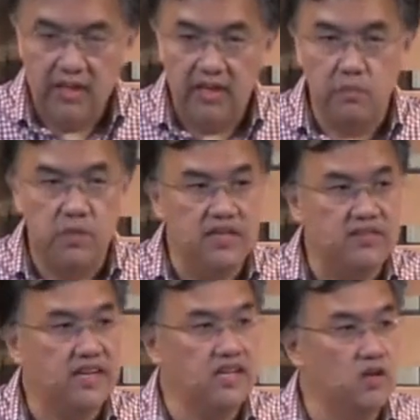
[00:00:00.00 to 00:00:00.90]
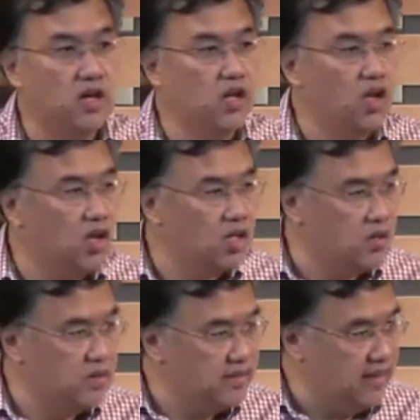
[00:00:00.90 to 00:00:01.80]
It means that you are not
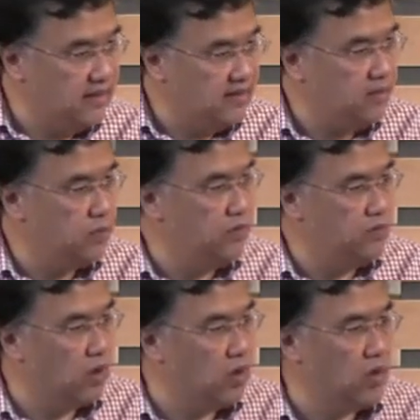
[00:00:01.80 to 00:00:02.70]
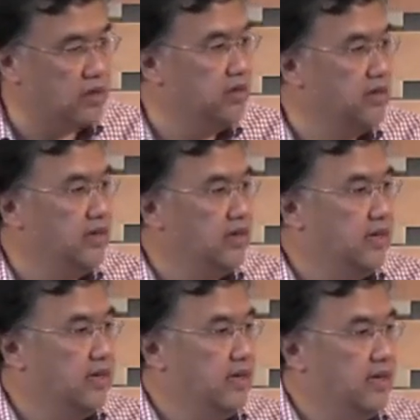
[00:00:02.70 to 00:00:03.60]
contented with God
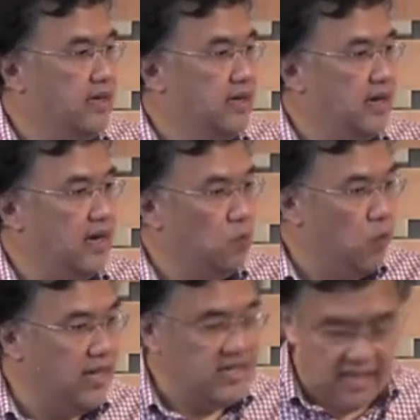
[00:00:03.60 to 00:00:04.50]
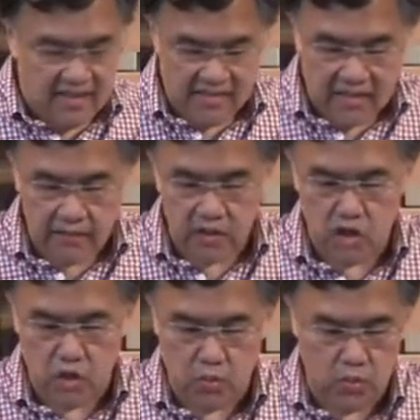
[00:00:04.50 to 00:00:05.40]
and what he has given
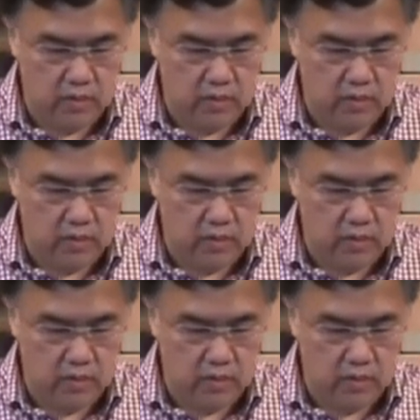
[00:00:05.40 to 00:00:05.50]
you.